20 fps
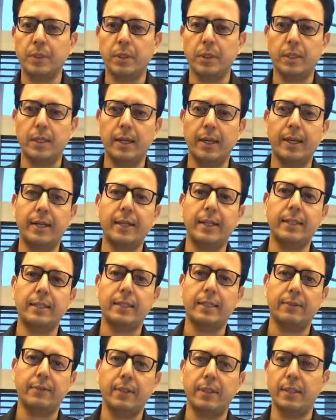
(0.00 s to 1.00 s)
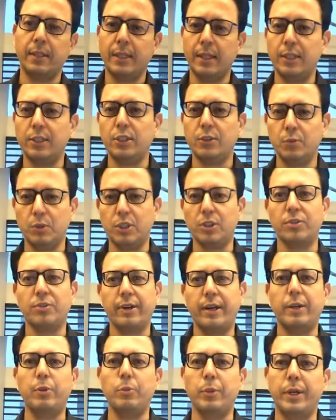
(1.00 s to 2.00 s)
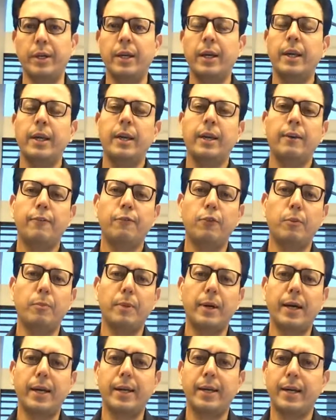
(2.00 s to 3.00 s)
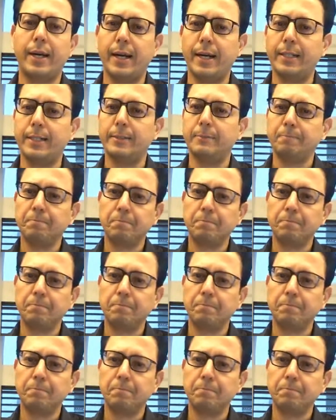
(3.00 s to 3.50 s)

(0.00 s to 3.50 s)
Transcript: the 87 kg which is the right weight for my height